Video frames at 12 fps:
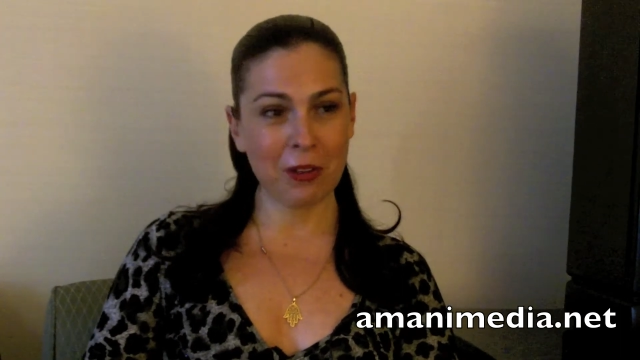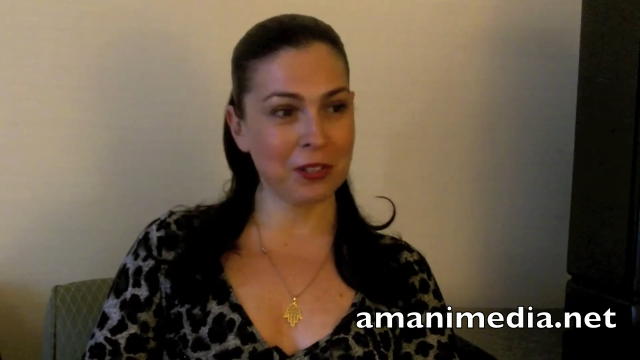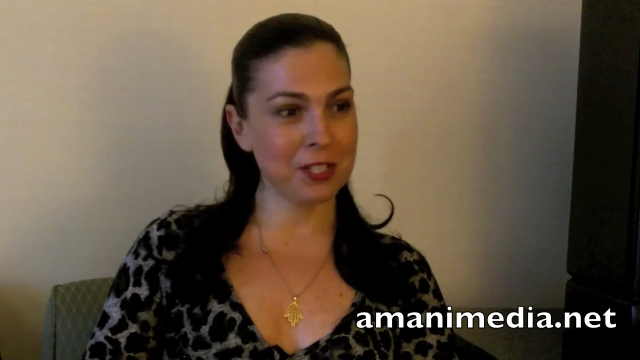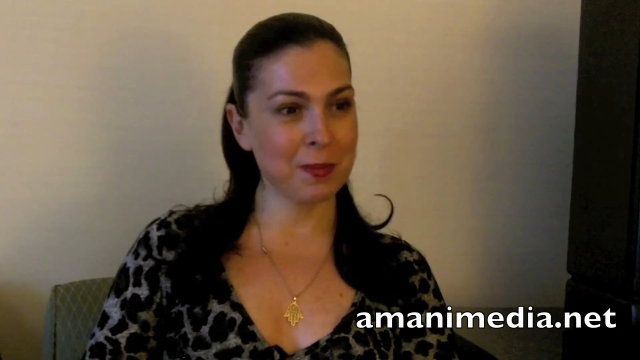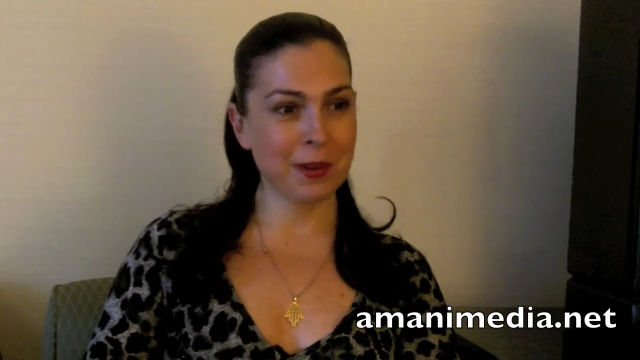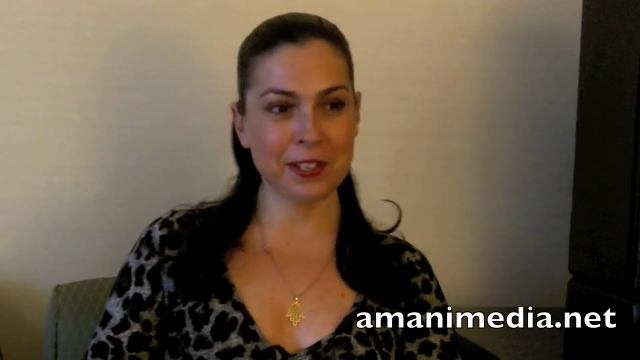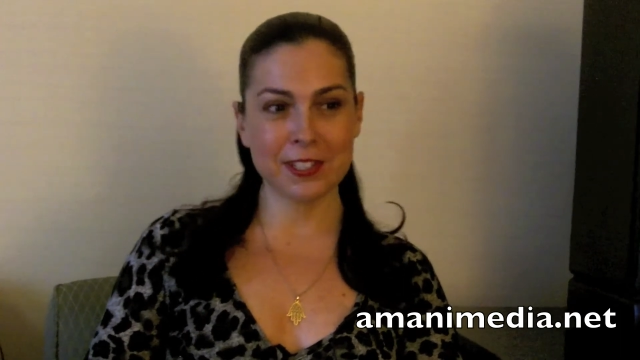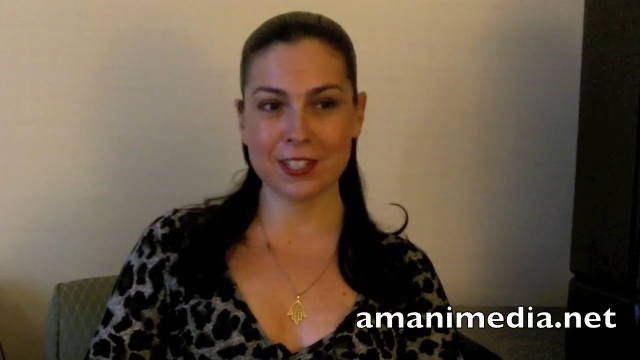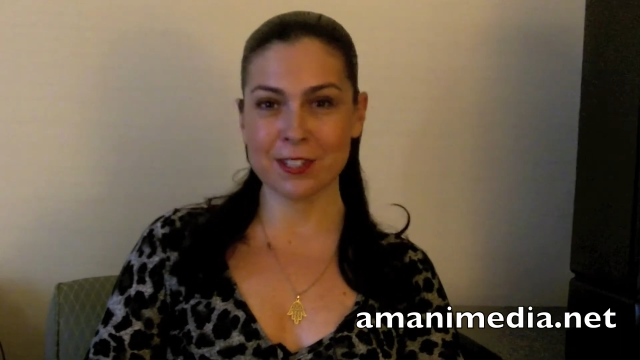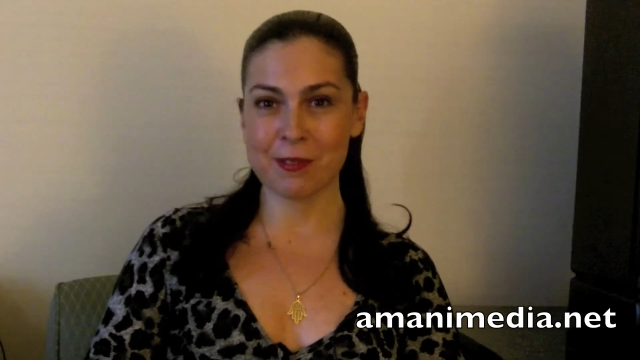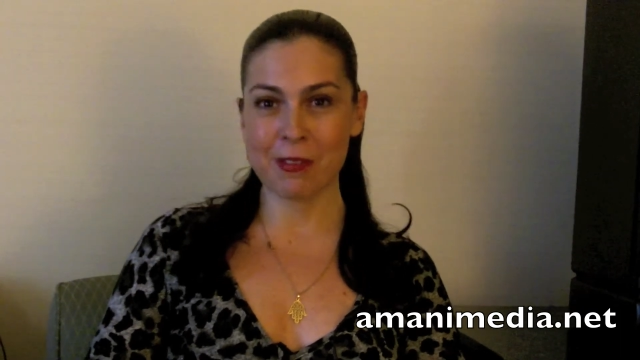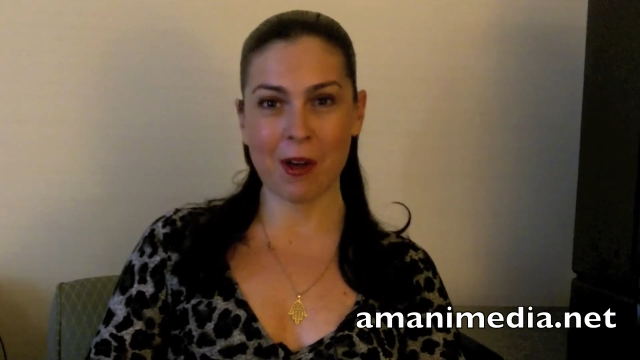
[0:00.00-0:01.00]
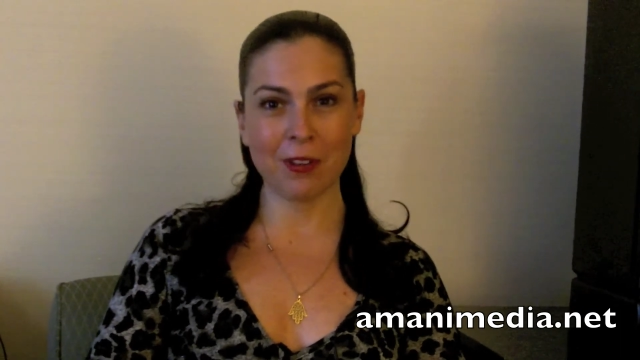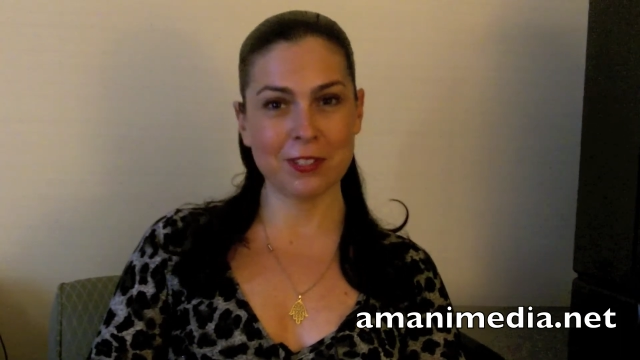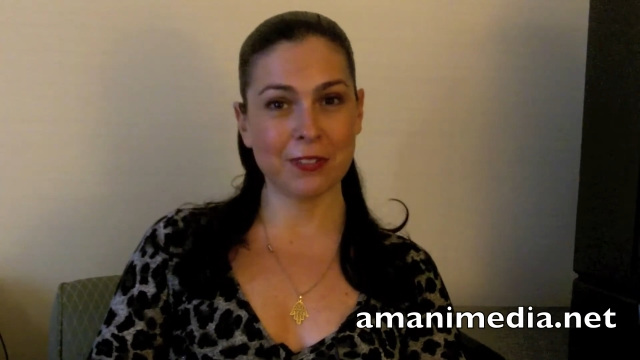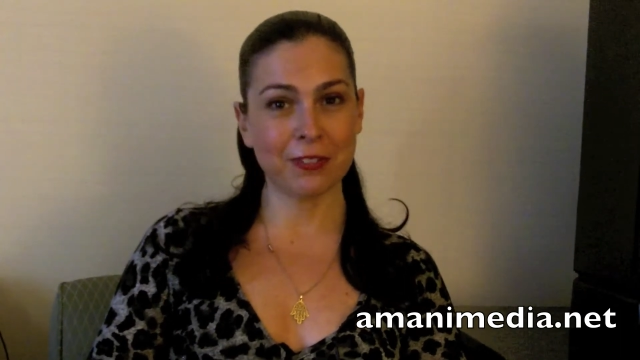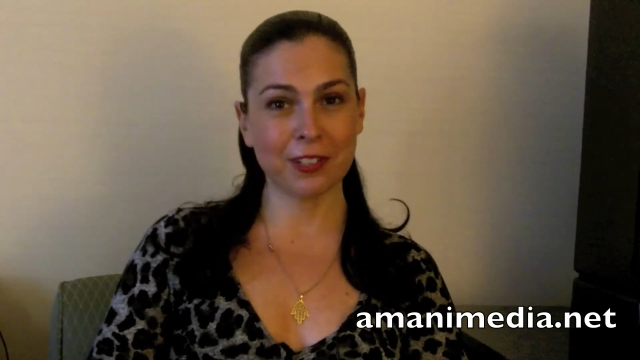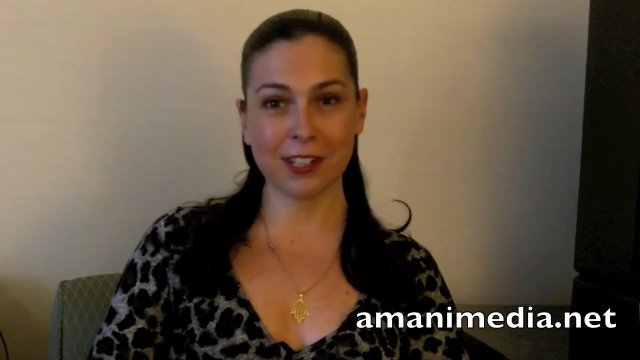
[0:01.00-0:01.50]
her experiences with all
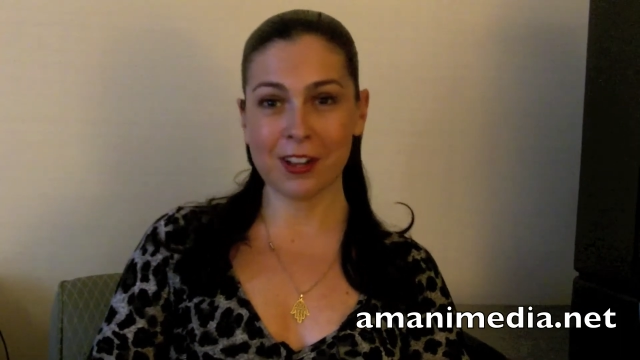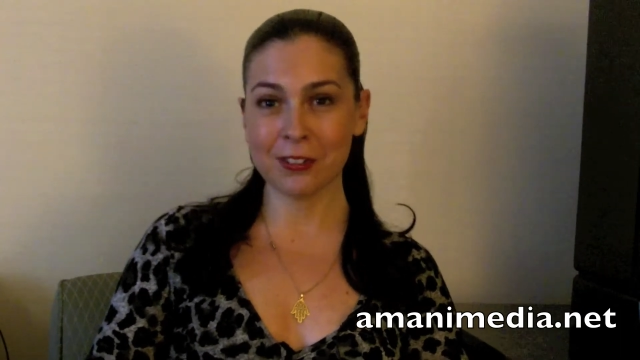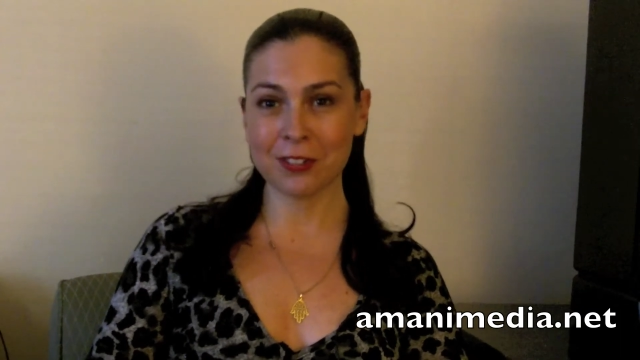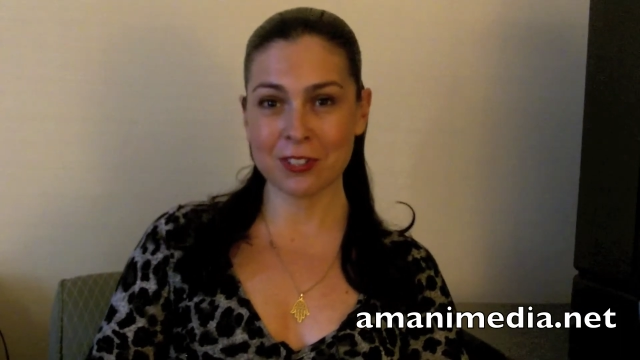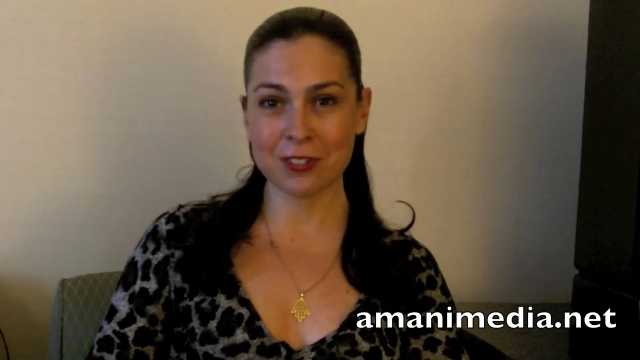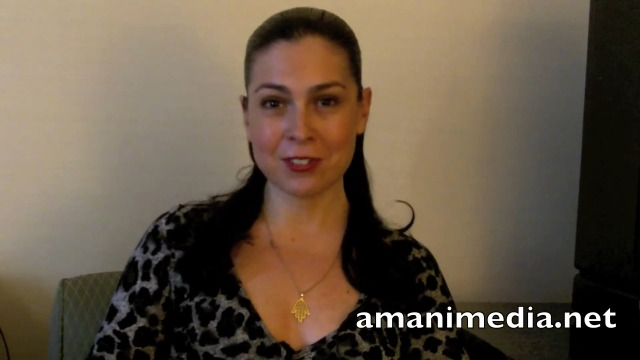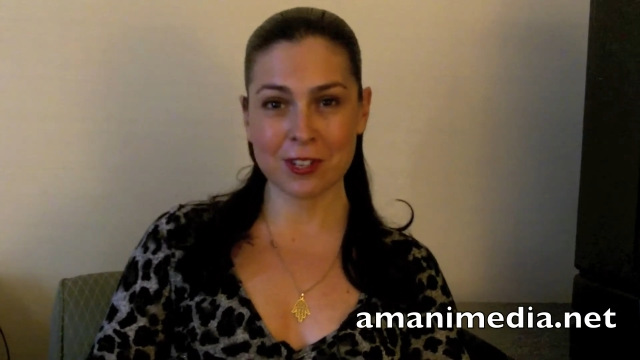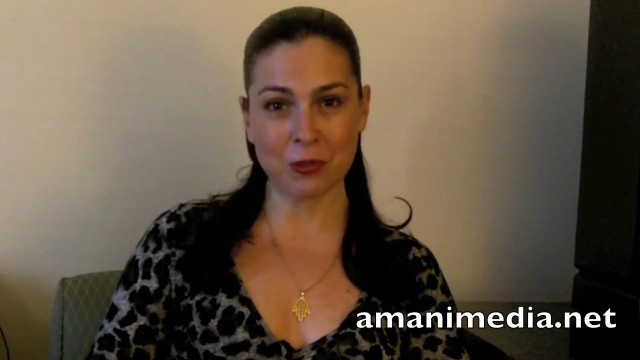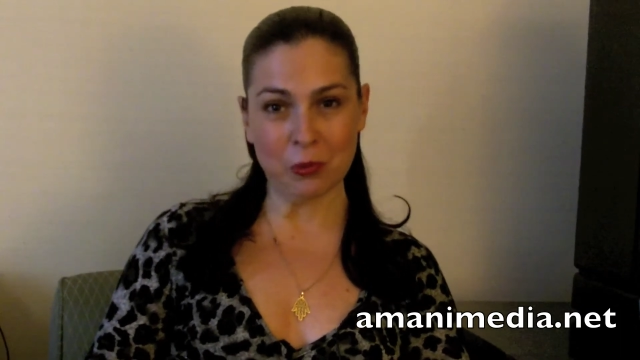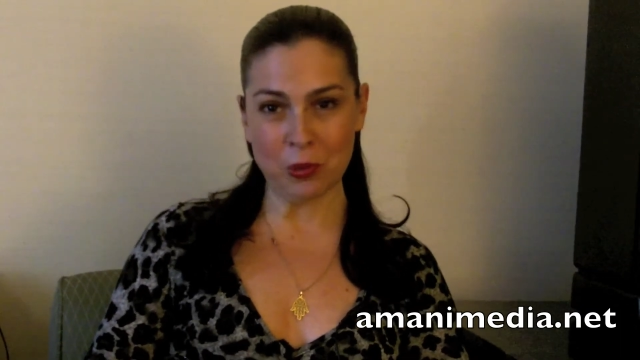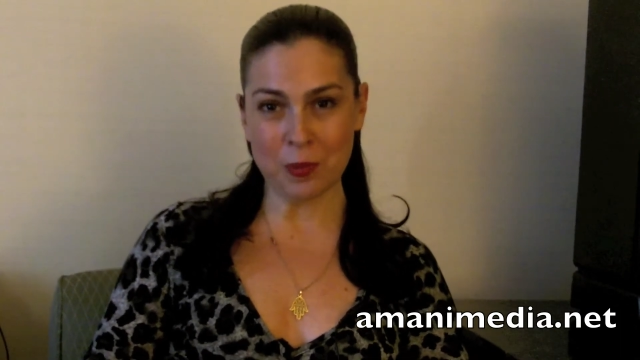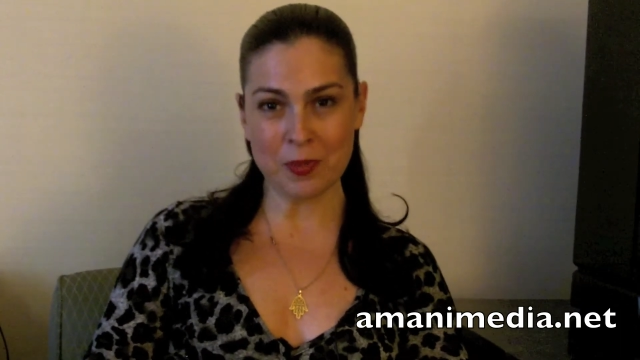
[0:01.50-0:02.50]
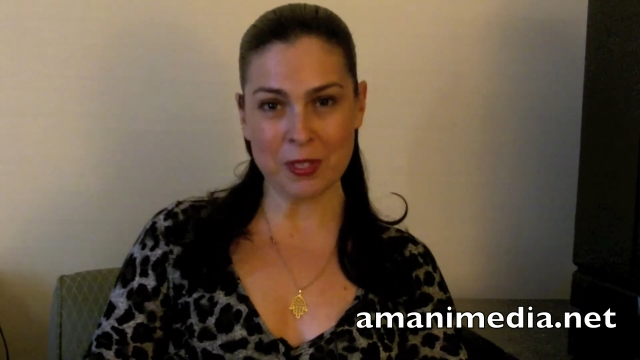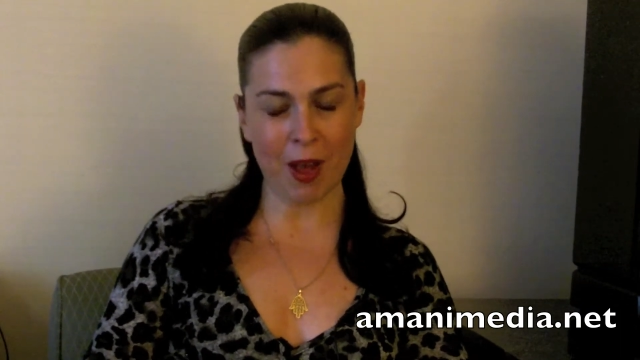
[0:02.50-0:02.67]
different cultures and groups.